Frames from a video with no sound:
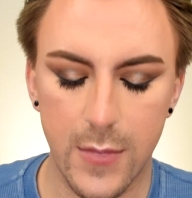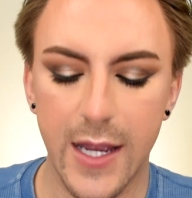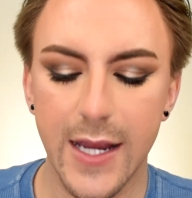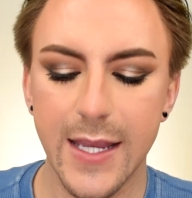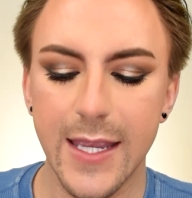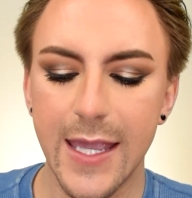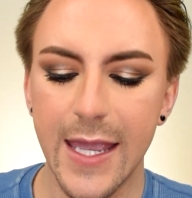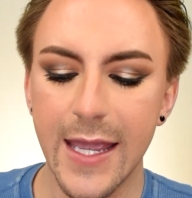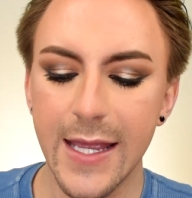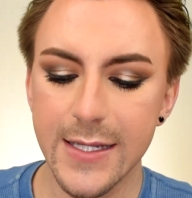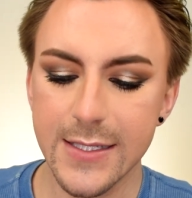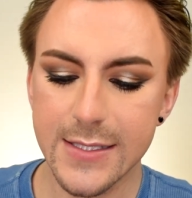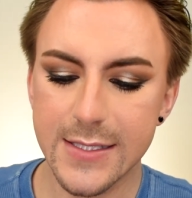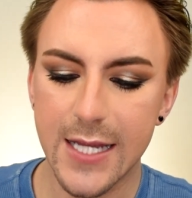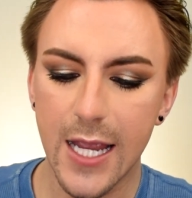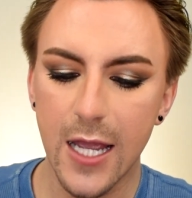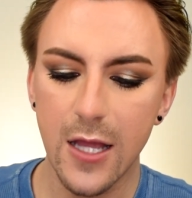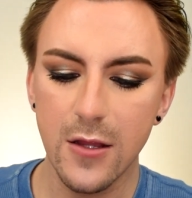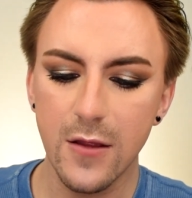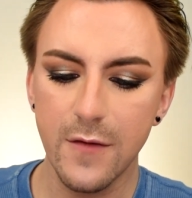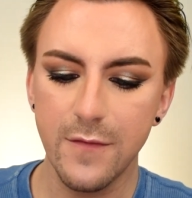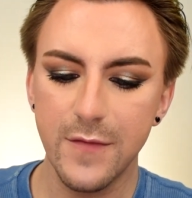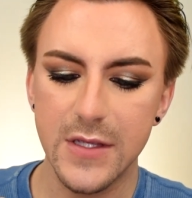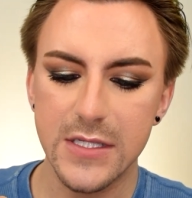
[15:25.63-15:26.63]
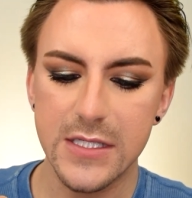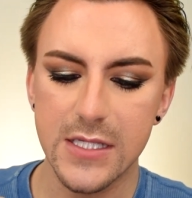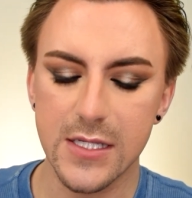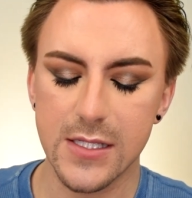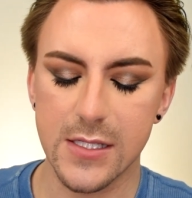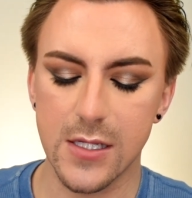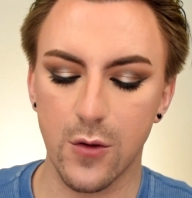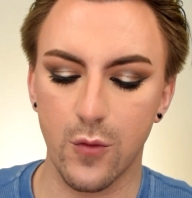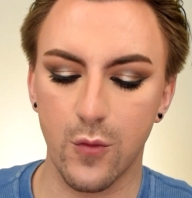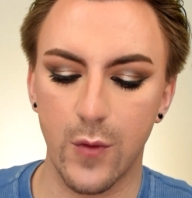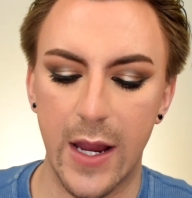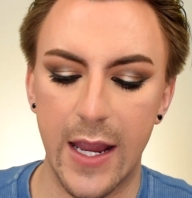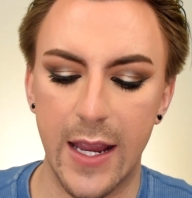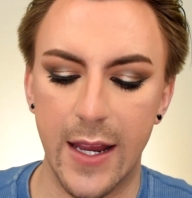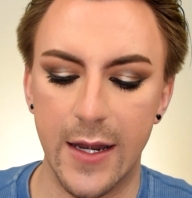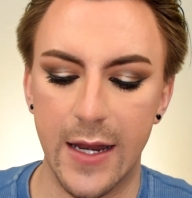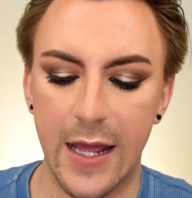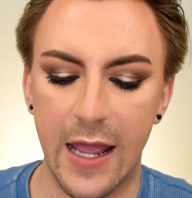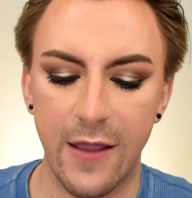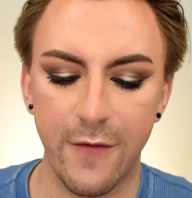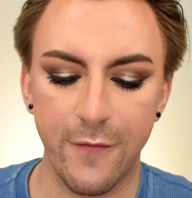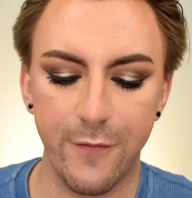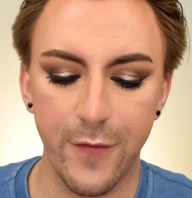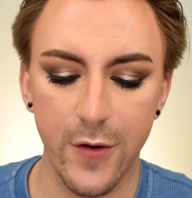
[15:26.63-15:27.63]
I can't tell if this is a red.
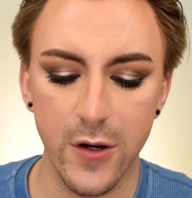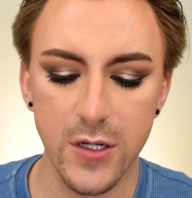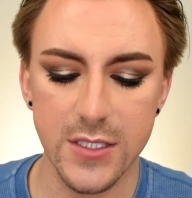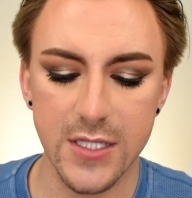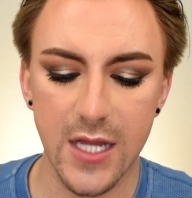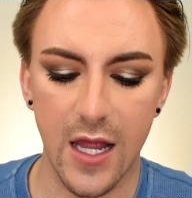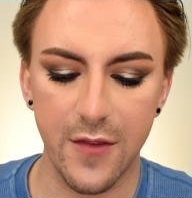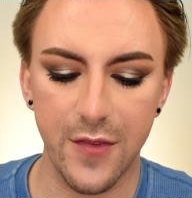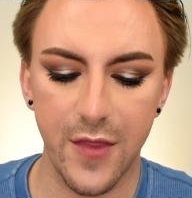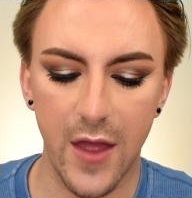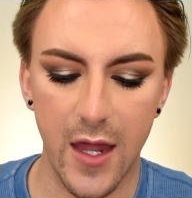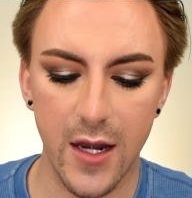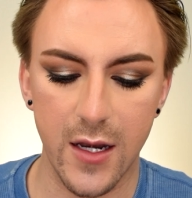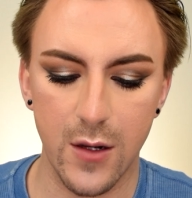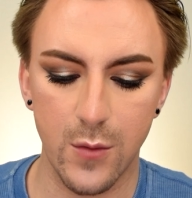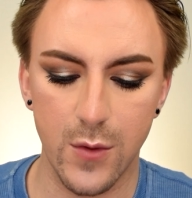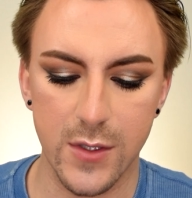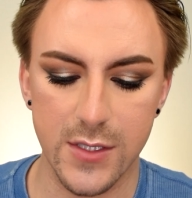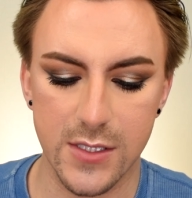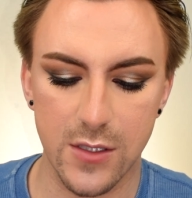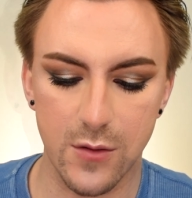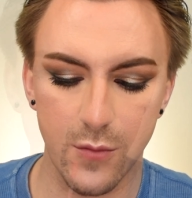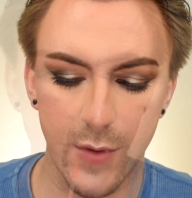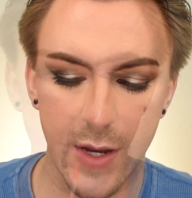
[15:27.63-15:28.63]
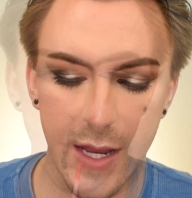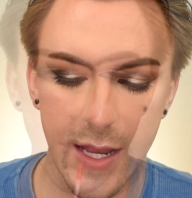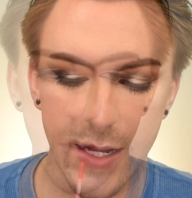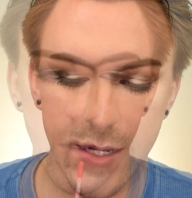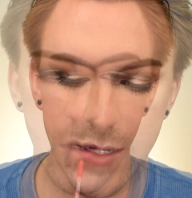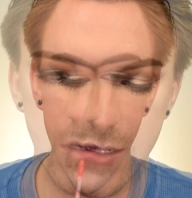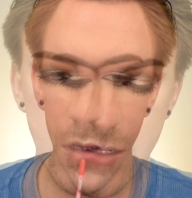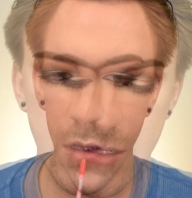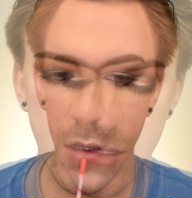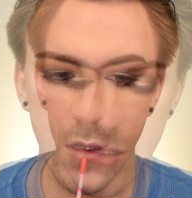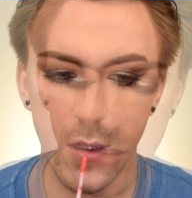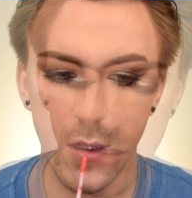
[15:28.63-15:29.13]
At first I thought it was a red.